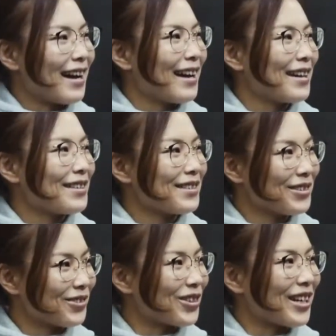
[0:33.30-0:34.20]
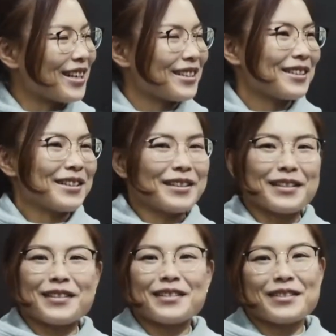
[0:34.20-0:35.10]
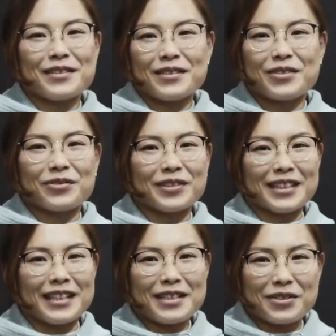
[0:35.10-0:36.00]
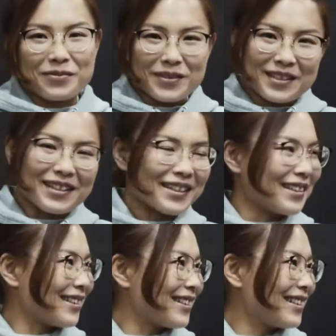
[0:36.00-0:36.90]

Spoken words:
Hi, Stuart. It's really nice to be here.